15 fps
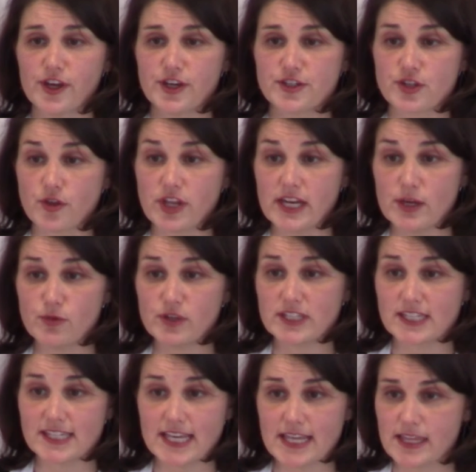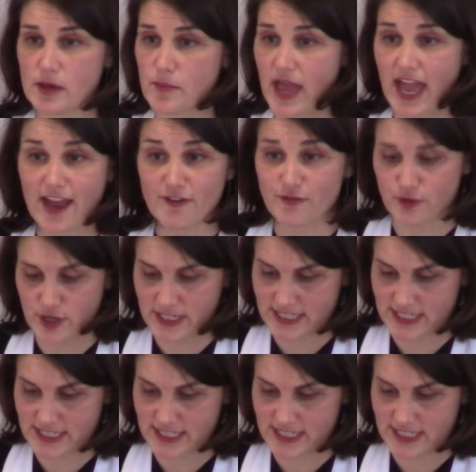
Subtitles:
so that he would see them every